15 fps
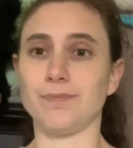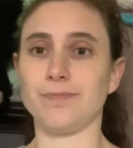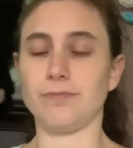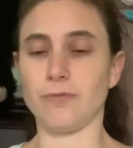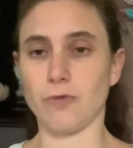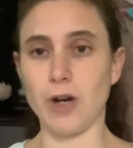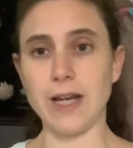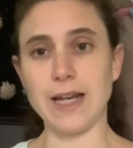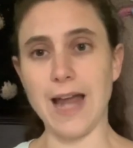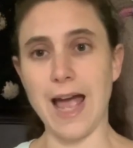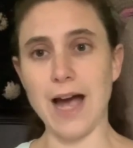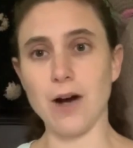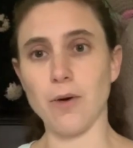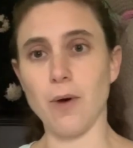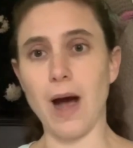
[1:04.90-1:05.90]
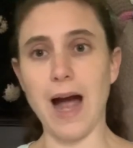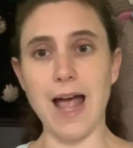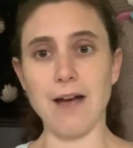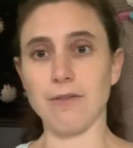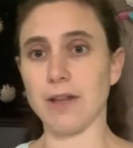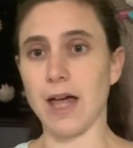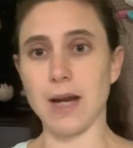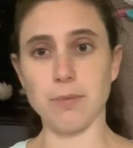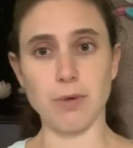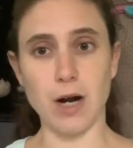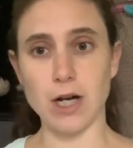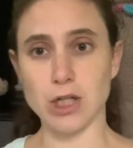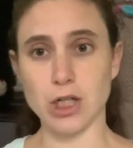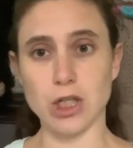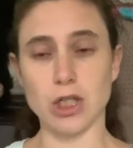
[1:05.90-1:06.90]
right now I have a lot of
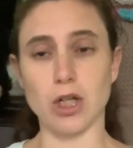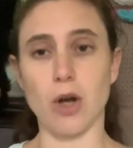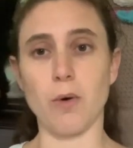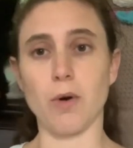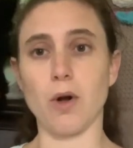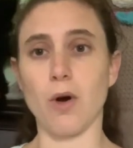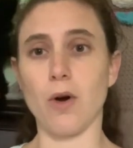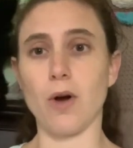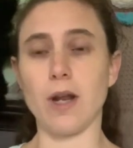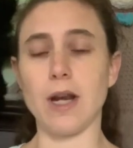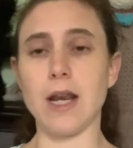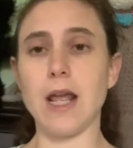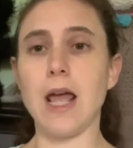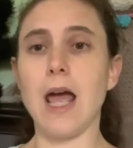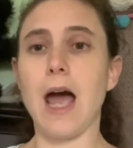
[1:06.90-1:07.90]
projects going on,